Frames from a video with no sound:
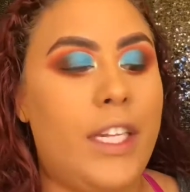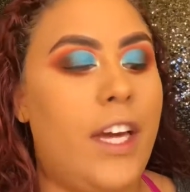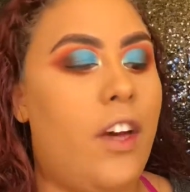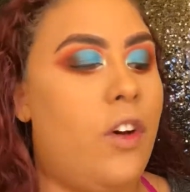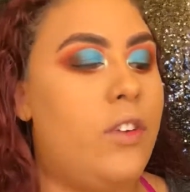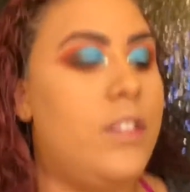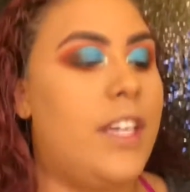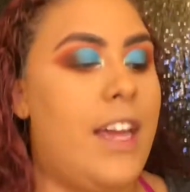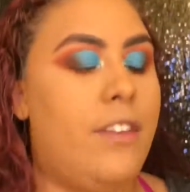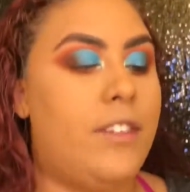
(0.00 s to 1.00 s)
old
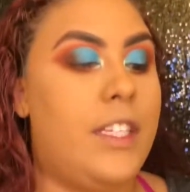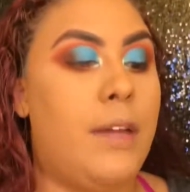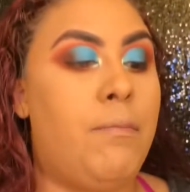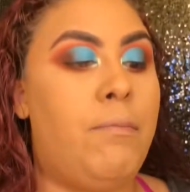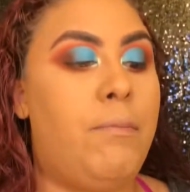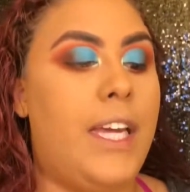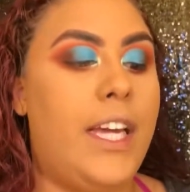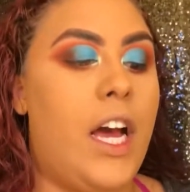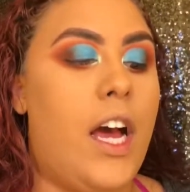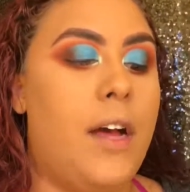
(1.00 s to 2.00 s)
and really
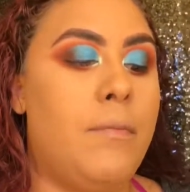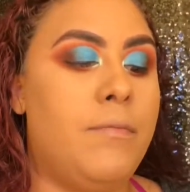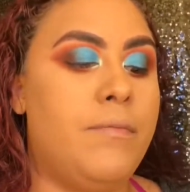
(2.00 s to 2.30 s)
beat up.